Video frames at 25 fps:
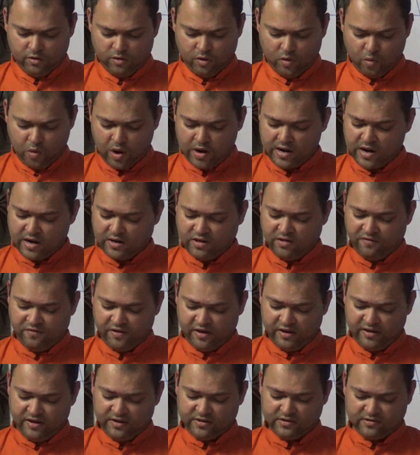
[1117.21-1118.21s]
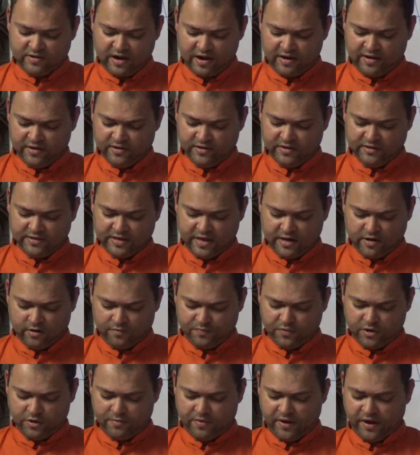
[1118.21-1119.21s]
What are the various strategies
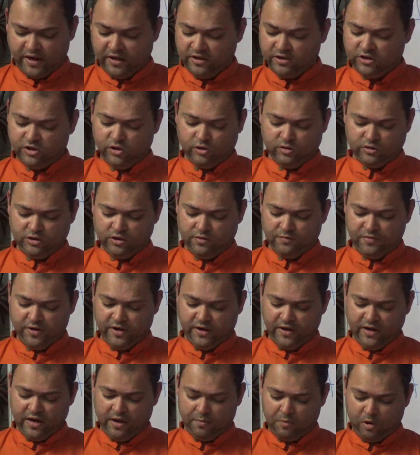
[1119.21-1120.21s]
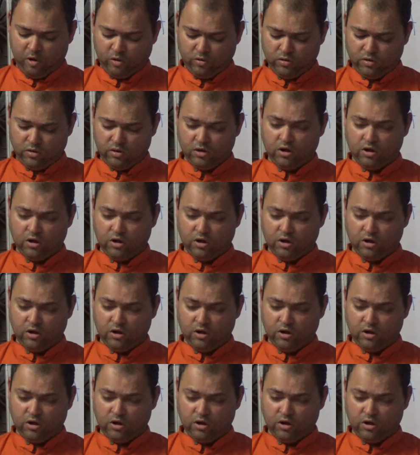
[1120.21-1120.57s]
adopted by NGOs in bringing about